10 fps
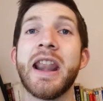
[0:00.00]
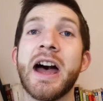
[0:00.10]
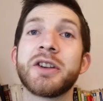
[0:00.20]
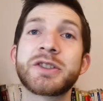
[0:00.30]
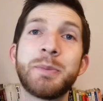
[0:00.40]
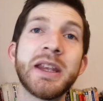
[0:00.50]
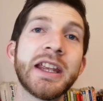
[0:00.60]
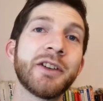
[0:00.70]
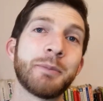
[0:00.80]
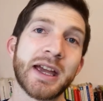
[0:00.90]
Now,
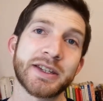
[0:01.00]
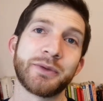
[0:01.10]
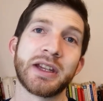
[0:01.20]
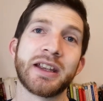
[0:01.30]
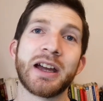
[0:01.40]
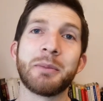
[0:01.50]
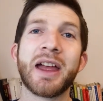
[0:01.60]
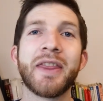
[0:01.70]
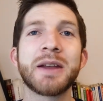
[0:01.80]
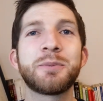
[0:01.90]
speaking of passive income,
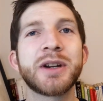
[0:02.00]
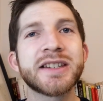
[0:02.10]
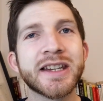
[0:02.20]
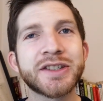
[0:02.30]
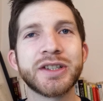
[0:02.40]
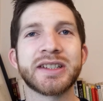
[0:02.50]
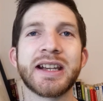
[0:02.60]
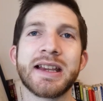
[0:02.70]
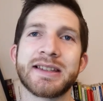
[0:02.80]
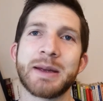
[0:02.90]
that brings us to
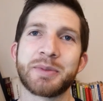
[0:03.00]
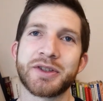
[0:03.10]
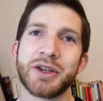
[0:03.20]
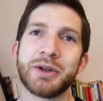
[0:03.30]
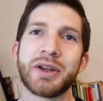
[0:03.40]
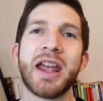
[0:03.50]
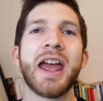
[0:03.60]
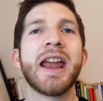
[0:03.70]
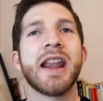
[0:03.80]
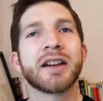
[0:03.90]
today's episode.
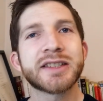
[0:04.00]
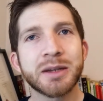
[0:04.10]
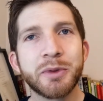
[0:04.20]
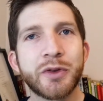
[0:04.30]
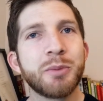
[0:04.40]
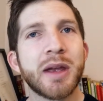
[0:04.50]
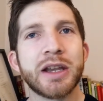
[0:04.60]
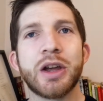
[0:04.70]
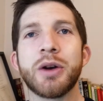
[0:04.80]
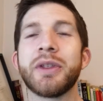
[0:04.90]
Now, some of you
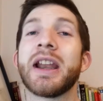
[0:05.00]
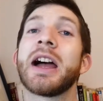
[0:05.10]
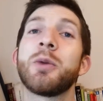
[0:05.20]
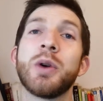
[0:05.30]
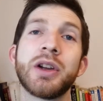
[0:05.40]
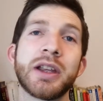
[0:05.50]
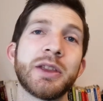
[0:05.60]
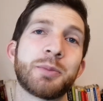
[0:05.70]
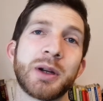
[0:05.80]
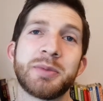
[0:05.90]
may know that I work in
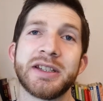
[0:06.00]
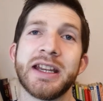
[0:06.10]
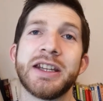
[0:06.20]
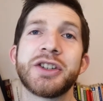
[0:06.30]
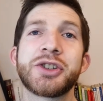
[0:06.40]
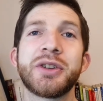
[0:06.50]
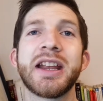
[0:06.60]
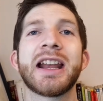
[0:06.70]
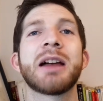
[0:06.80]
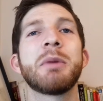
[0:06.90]
the property
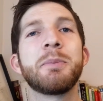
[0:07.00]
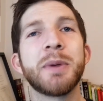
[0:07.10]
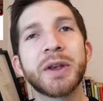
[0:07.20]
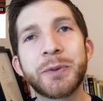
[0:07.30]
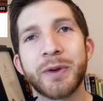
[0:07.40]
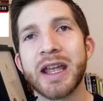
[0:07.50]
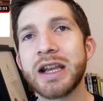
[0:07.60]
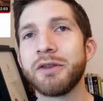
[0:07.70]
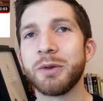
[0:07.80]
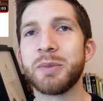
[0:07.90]
industry and I'm a big
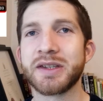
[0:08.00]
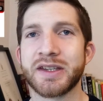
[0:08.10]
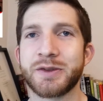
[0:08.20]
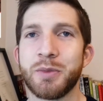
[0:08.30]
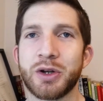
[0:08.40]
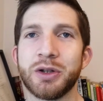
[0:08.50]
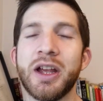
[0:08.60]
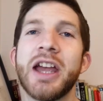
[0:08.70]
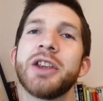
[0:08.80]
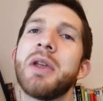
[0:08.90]
fan of the business model.
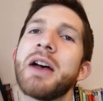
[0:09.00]
You